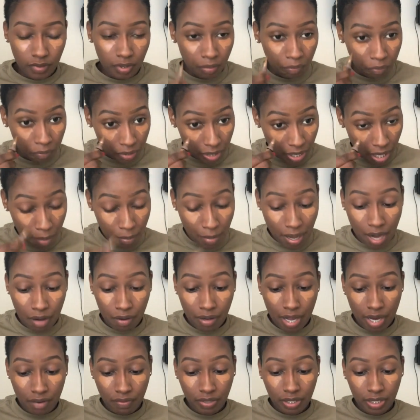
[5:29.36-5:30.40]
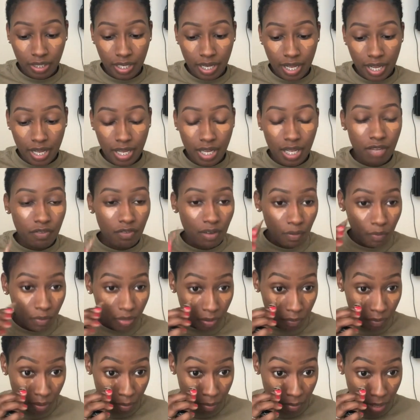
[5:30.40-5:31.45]
when I'm out every day, if I want
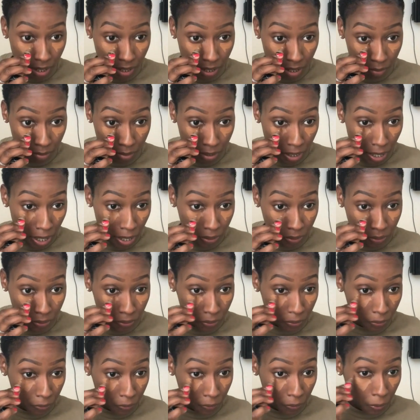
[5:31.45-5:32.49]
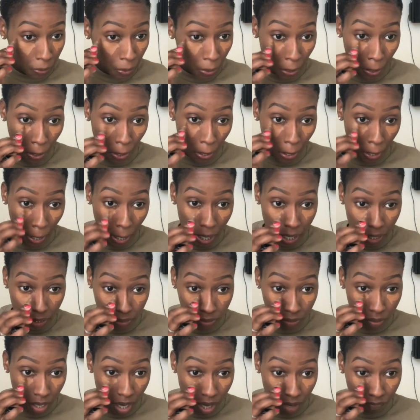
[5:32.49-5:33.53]
to wear makeup, then I do. And
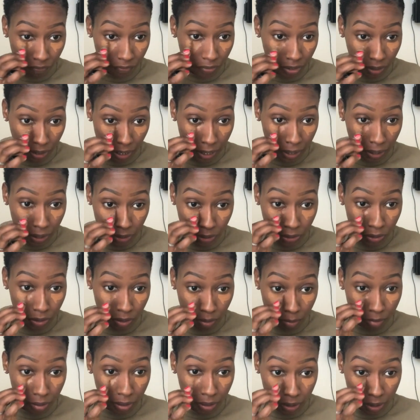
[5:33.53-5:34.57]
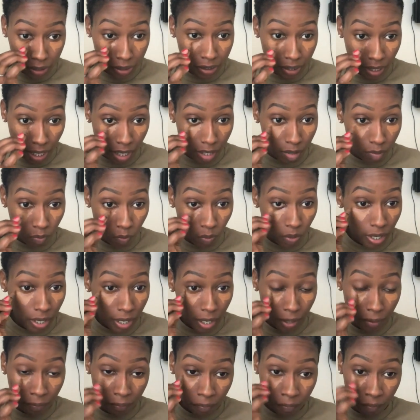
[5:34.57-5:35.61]
so I feel like it should have been the same
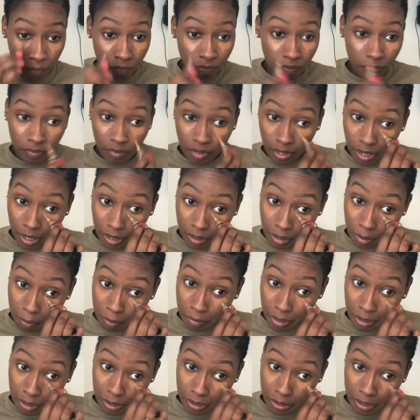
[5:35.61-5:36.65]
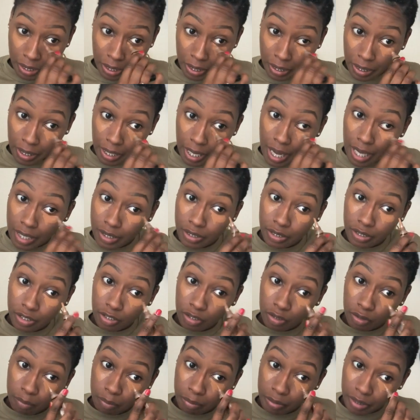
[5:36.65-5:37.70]
way in the military. I
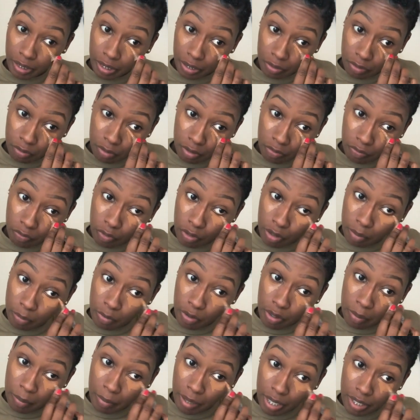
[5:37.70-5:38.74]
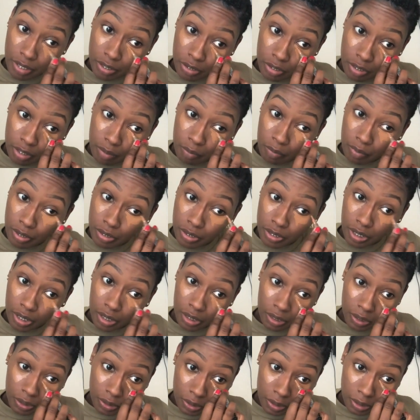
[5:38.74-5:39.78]
still put the uniform on, but I still want to
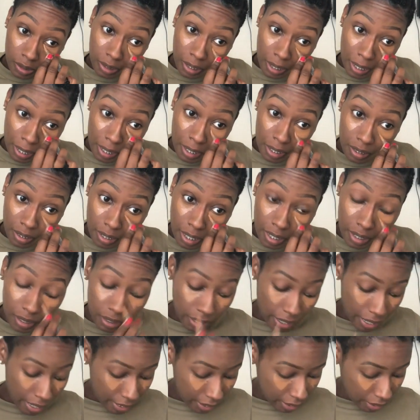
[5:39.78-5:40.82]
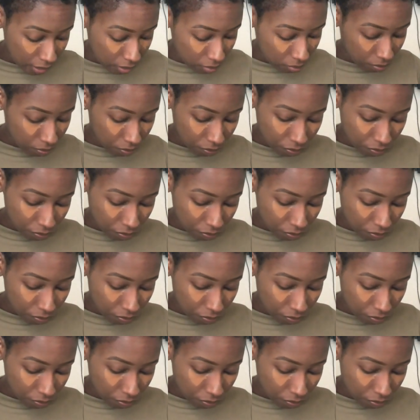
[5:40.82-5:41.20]
look like a lady.